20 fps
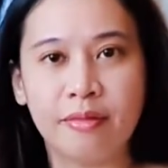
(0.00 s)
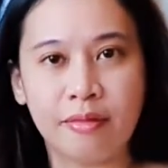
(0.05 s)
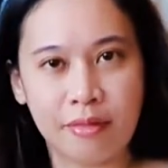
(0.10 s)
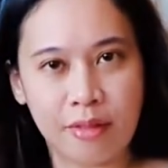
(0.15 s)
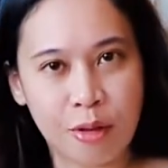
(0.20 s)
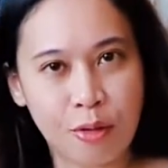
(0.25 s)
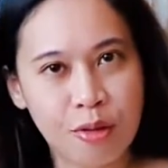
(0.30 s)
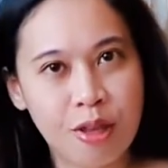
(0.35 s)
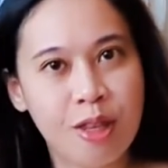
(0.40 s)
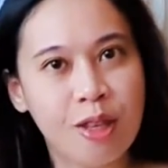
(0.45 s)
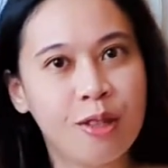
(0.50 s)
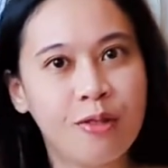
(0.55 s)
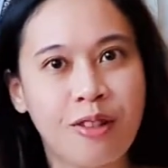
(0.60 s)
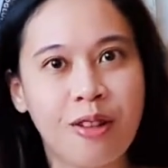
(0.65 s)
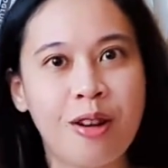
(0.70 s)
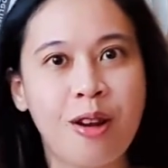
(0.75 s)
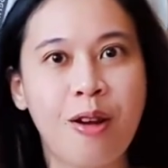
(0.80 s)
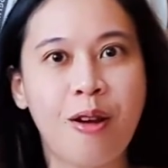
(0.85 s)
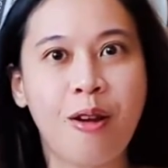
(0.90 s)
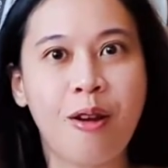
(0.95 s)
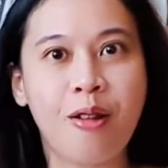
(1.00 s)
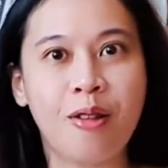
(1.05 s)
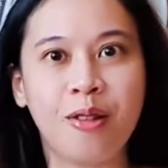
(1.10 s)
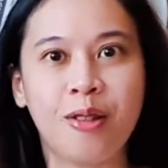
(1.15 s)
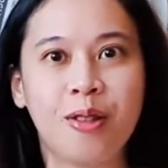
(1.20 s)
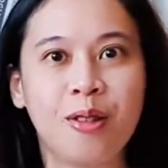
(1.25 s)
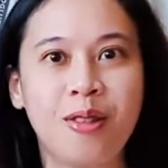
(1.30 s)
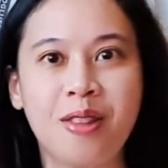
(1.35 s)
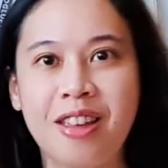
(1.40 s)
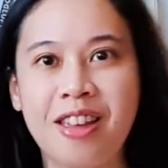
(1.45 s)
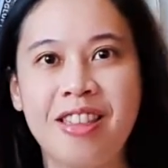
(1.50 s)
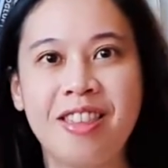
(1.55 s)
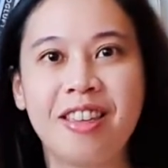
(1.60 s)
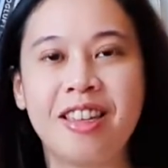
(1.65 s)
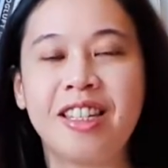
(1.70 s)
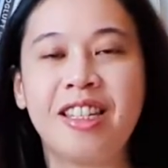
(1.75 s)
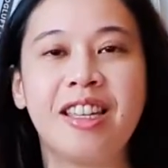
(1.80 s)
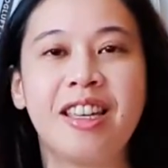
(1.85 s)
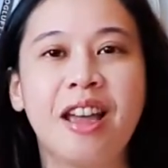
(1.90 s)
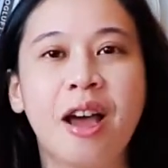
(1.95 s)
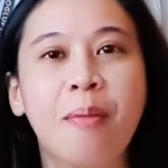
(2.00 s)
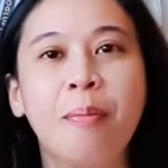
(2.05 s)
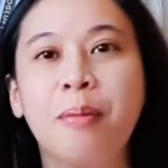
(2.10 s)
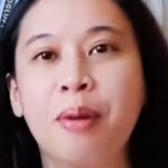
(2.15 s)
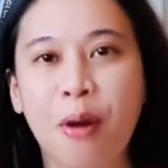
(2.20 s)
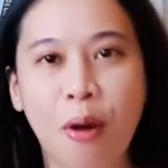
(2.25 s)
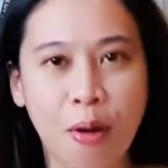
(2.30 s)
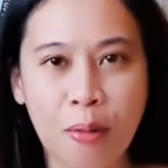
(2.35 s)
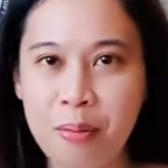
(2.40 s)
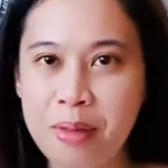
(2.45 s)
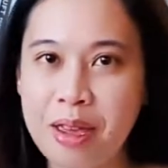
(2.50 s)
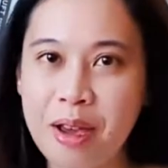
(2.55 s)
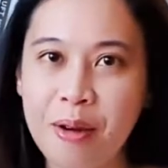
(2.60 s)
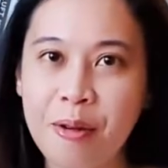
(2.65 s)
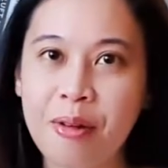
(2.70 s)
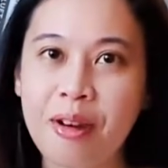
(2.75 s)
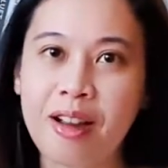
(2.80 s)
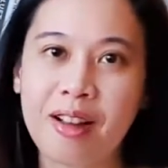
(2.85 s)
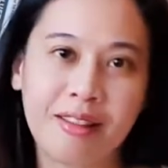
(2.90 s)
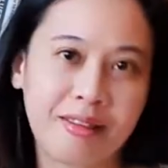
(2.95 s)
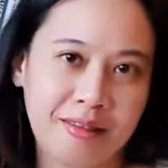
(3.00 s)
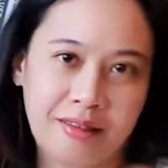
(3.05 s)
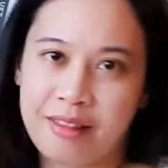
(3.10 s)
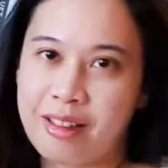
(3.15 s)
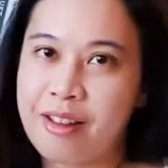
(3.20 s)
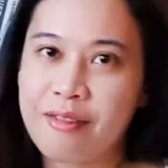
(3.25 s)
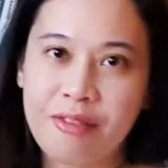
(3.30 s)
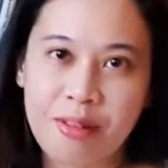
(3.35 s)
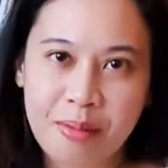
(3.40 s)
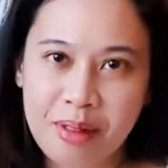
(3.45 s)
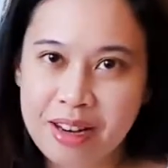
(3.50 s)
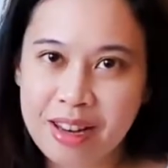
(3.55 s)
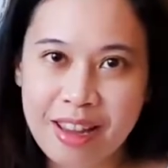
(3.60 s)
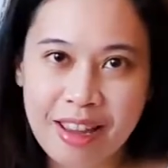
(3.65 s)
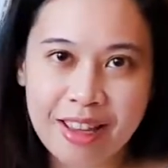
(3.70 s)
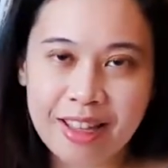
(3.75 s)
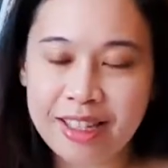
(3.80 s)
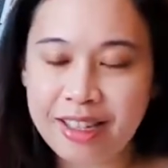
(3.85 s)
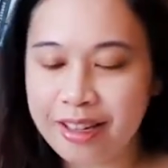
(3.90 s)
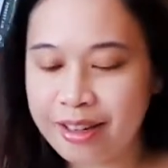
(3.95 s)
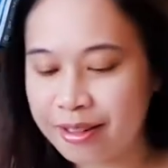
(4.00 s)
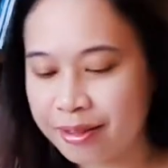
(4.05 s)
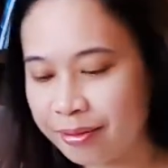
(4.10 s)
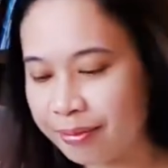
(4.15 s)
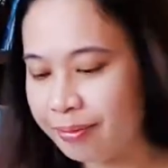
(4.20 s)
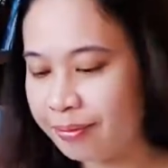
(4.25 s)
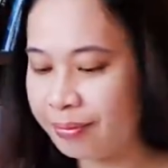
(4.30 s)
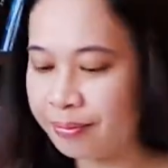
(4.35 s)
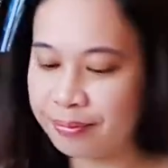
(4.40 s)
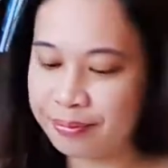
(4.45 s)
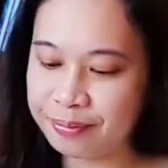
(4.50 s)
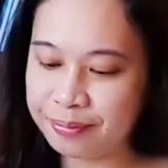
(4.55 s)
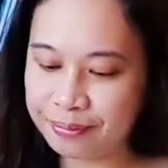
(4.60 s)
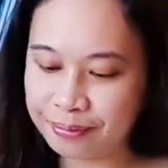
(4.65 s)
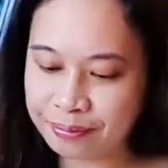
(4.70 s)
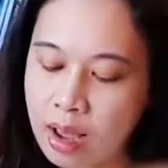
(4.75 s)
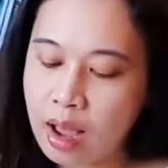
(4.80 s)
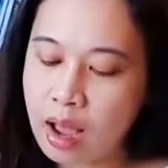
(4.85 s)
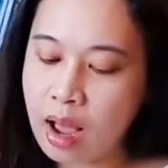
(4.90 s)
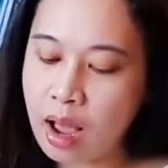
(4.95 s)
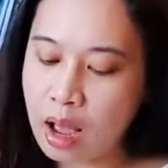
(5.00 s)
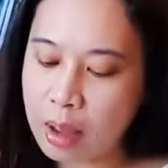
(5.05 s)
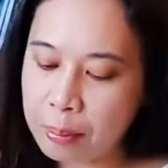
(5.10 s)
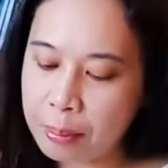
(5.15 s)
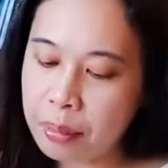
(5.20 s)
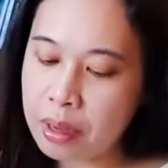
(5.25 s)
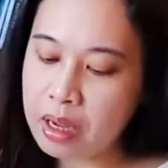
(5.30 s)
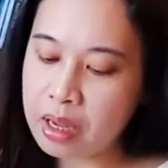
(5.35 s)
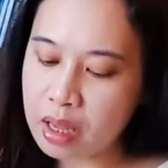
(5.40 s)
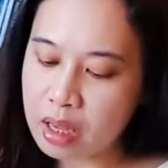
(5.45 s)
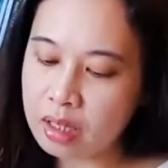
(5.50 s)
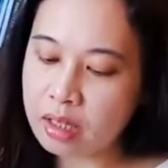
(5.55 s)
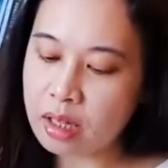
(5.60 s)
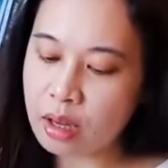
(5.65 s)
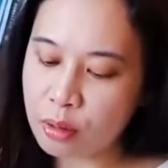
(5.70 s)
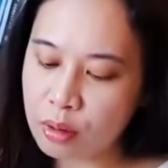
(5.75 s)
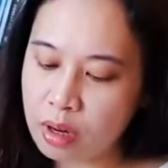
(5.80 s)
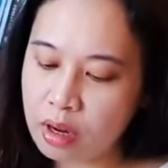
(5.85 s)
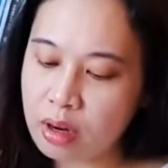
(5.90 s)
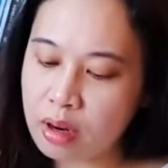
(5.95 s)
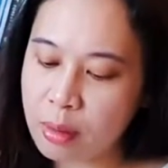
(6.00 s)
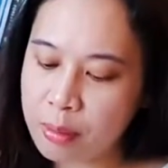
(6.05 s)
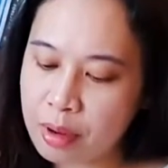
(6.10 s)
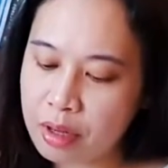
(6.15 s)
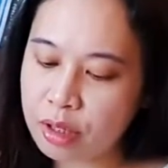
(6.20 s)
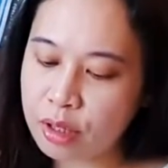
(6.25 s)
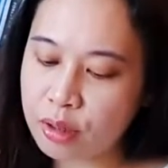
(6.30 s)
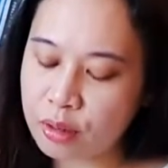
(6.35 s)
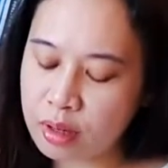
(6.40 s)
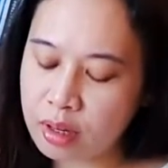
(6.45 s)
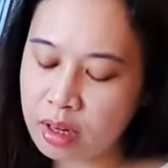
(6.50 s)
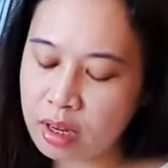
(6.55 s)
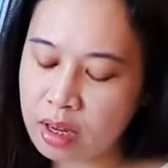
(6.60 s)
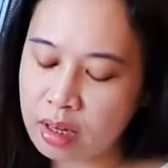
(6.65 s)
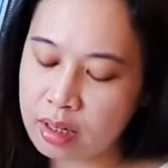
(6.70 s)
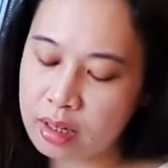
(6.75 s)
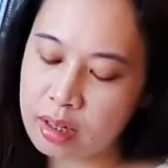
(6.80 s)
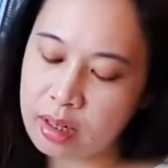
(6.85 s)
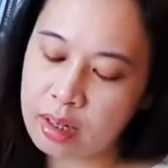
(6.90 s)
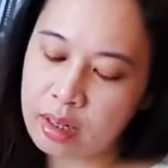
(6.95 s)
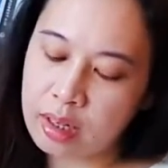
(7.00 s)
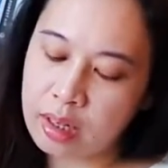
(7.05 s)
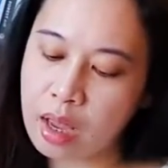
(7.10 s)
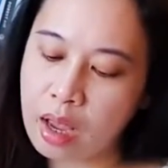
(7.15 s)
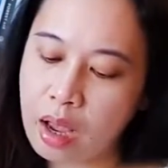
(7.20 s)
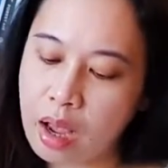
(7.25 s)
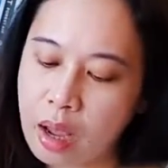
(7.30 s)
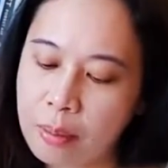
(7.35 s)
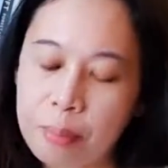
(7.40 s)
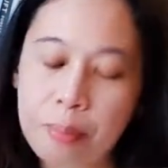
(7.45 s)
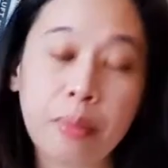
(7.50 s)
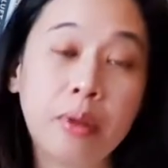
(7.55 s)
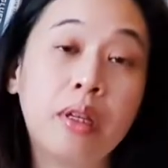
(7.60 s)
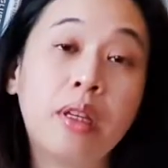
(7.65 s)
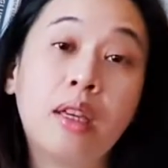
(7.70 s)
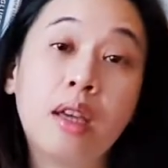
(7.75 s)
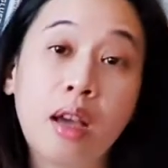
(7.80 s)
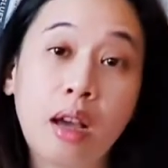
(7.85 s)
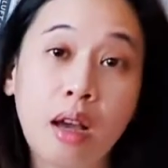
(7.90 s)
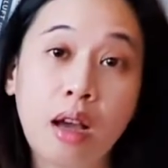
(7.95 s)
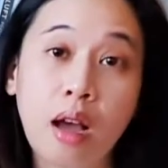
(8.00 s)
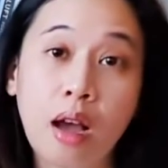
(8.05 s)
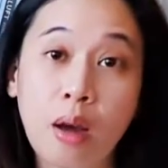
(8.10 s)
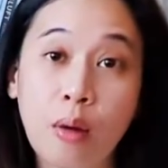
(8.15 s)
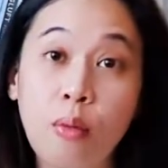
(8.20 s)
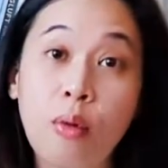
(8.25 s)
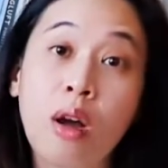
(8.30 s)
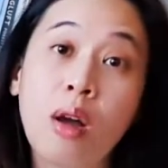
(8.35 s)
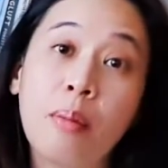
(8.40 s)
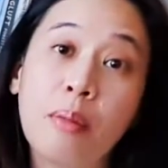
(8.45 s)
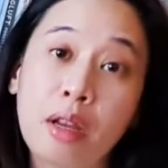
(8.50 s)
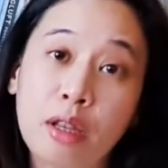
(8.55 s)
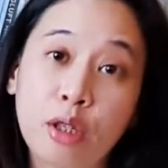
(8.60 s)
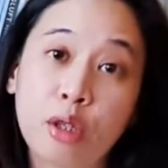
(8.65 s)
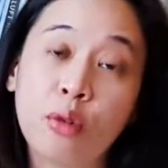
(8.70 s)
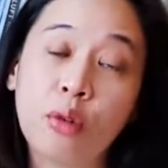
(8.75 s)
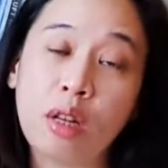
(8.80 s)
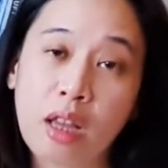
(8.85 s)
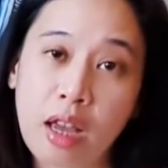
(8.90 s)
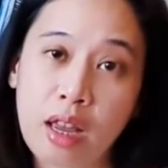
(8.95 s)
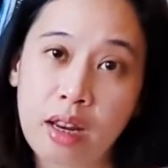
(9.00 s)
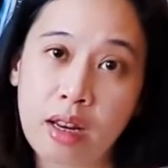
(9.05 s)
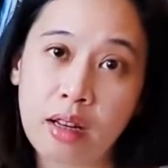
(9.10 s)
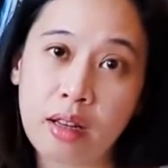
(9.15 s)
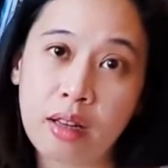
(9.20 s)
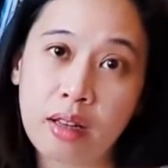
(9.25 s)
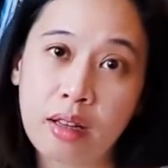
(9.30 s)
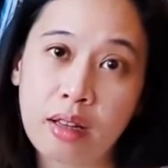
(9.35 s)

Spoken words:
Which is very long, so you can just say apa hobi awak. Everybody gets it. Apa yang saudara maksudkan? Apa yang awak maksudkan?